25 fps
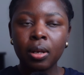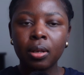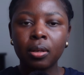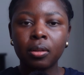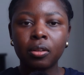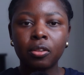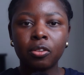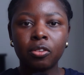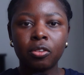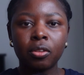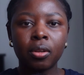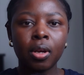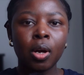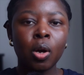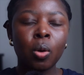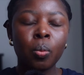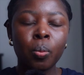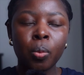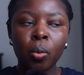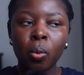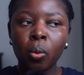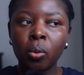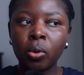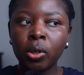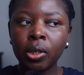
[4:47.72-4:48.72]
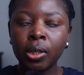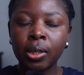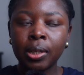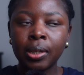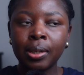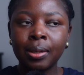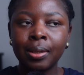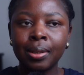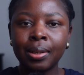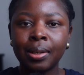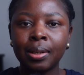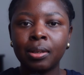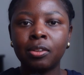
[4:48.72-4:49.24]
Scalp
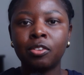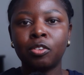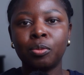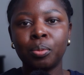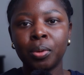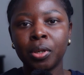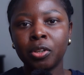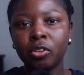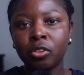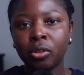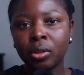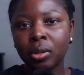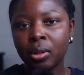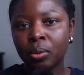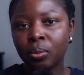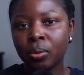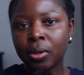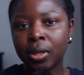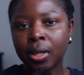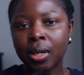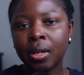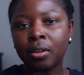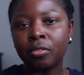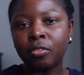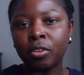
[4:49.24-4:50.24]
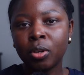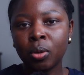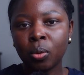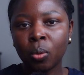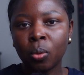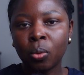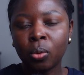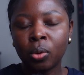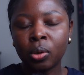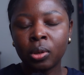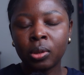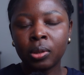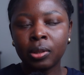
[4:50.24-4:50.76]
oiling, especially with heavy
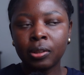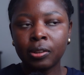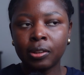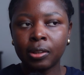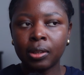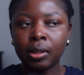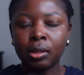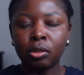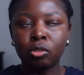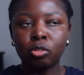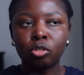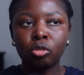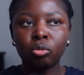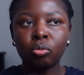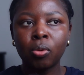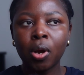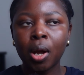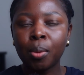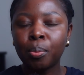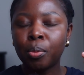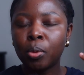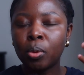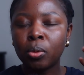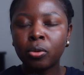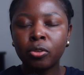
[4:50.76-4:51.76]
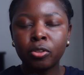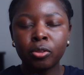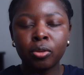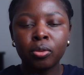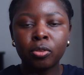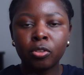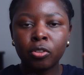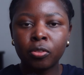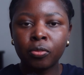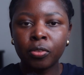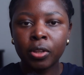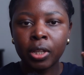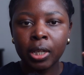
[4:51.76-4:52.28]
oils, can trap all
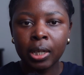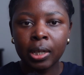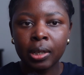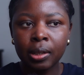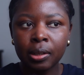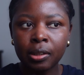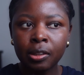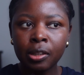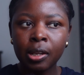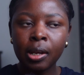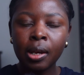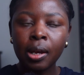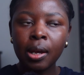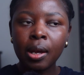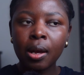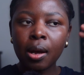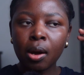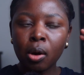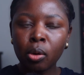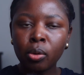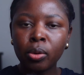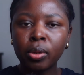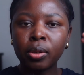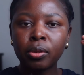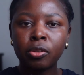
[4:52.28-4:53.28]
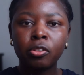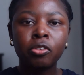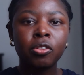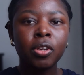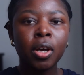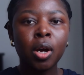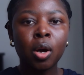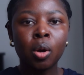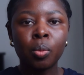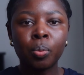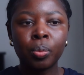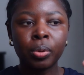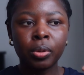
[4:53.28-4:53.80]
sorts of things on the
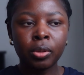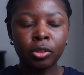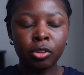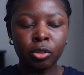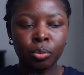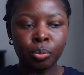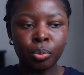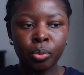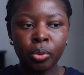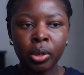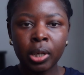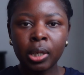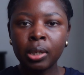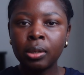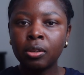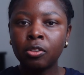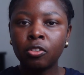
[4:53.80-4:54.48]
scalp. Debris,